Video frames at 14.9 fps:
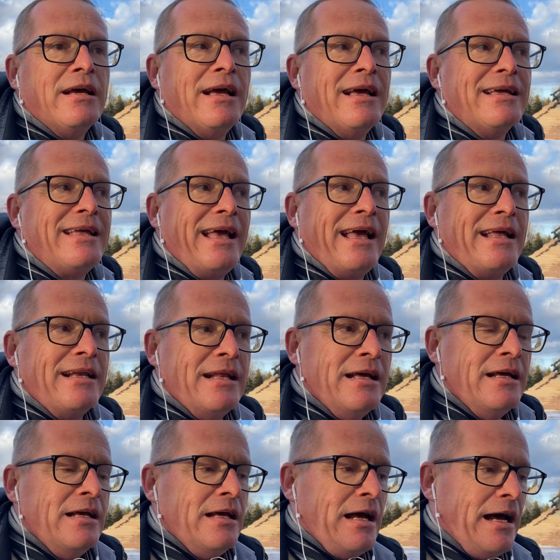again
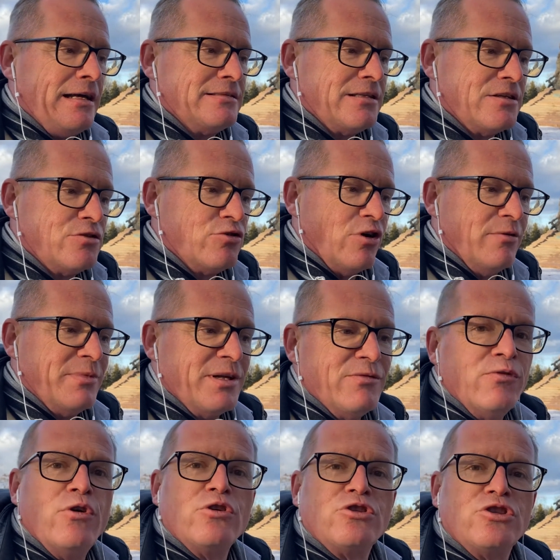under German
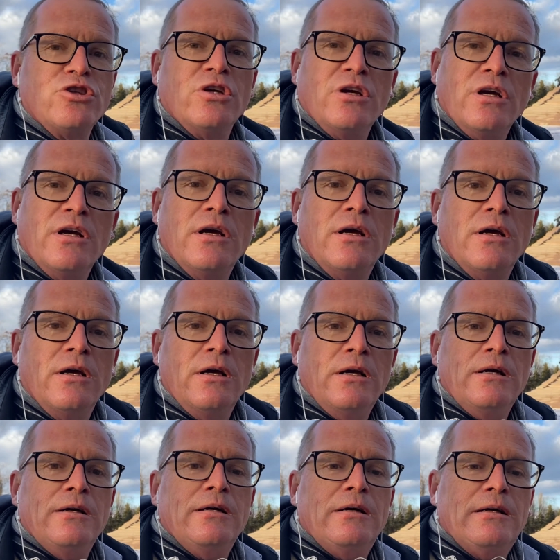watch.
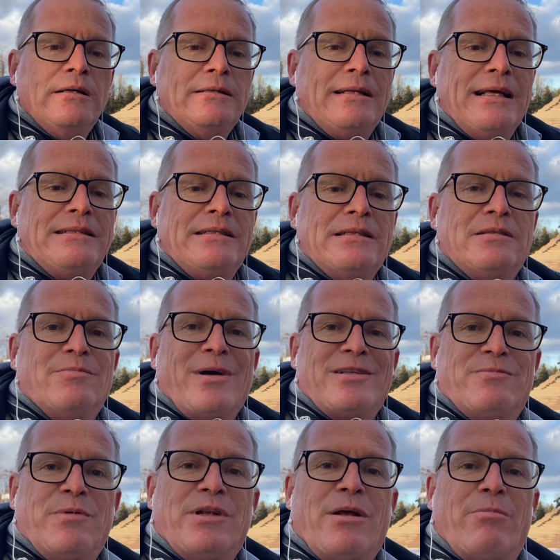That must
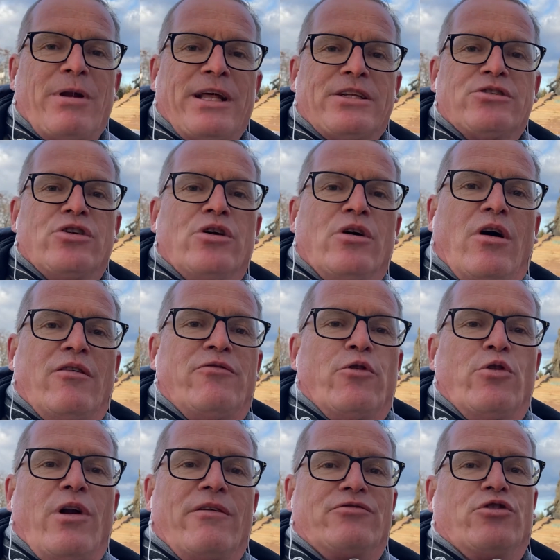be the pledge of
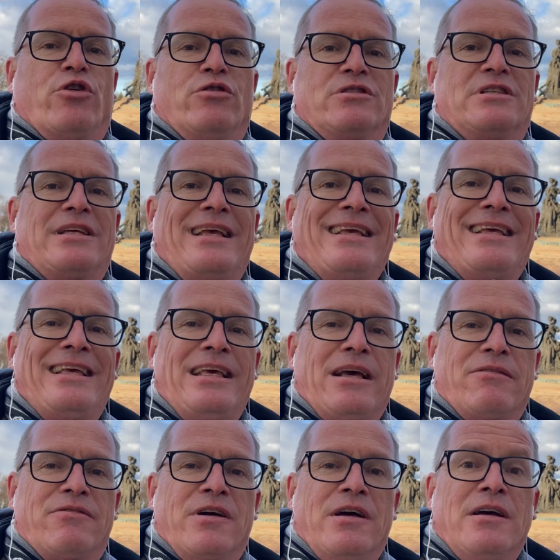Olaf Scholz in
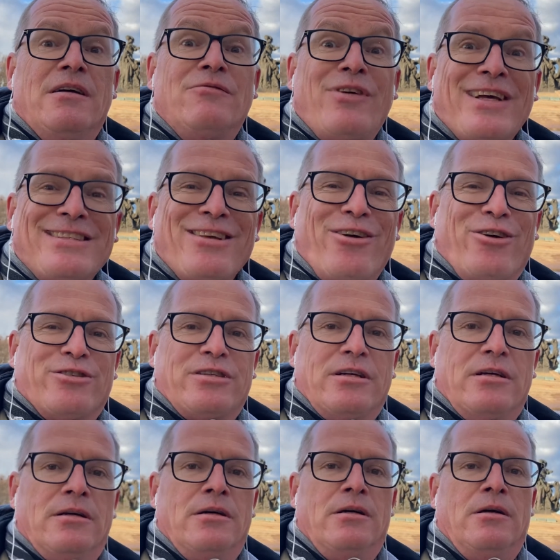Kiev. Thanks a lot.
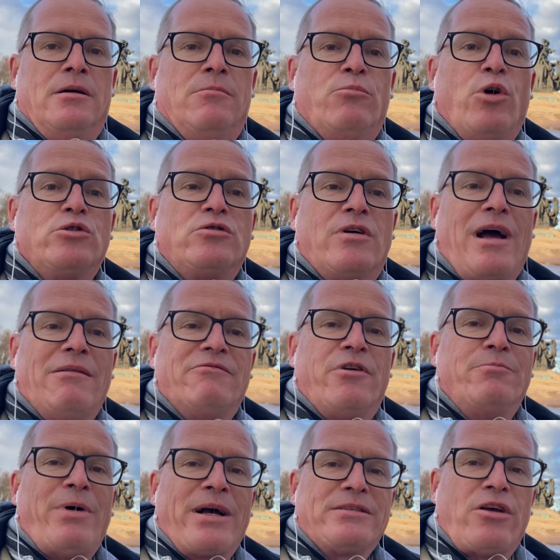More to come from Pax